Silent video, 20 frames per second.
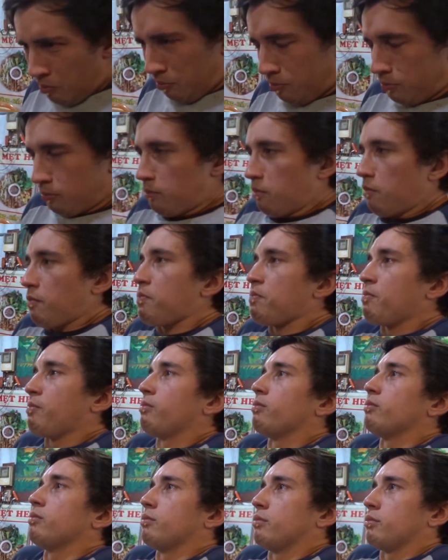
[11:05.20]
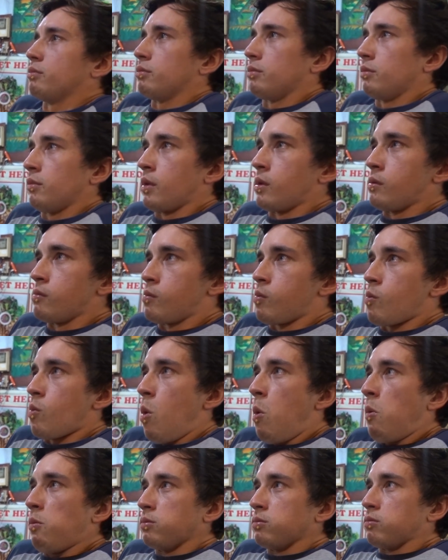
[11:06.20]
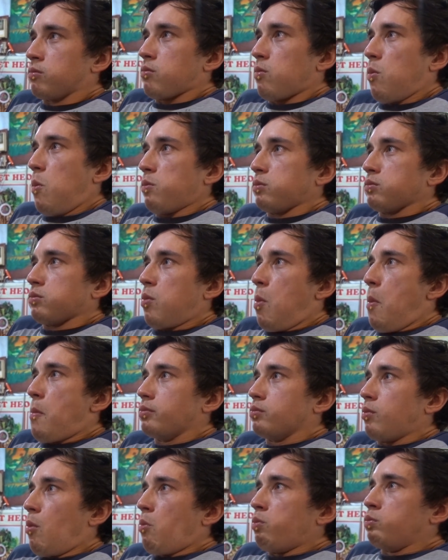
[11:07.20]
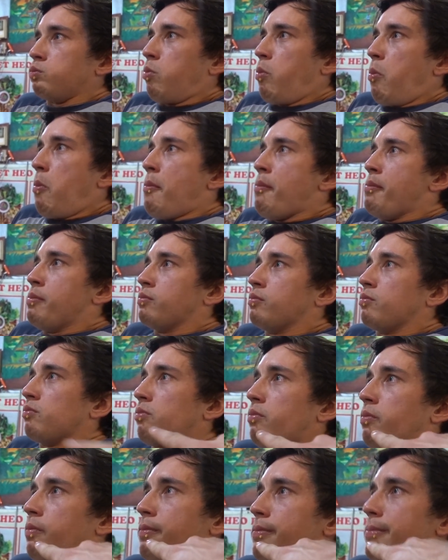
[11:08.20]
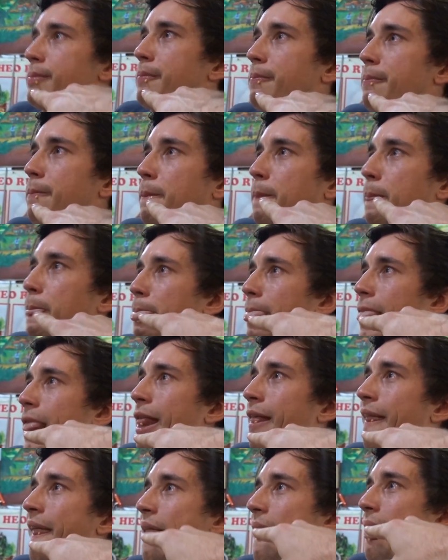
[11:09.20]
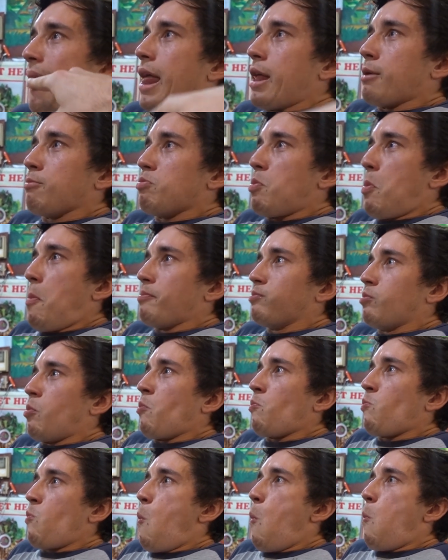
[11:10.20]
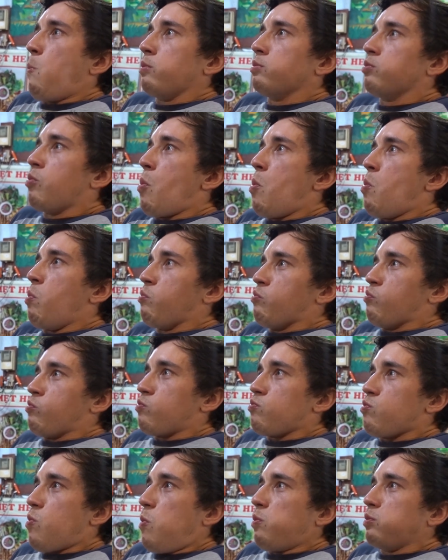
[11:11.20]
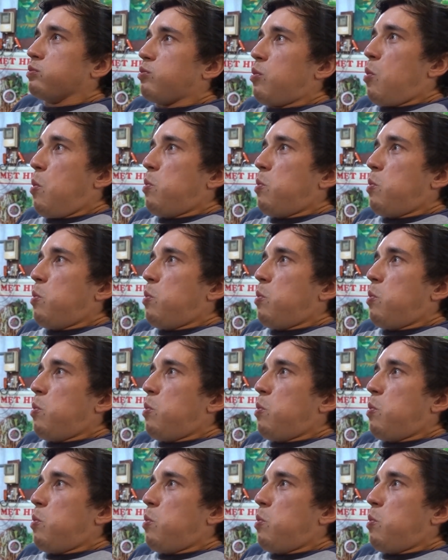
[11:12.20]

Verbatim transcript: see your face! Stay strong, Jeremy! Stay strong! He's got a bit of egg on your got egg on your face, mate! Come on, Jeremy!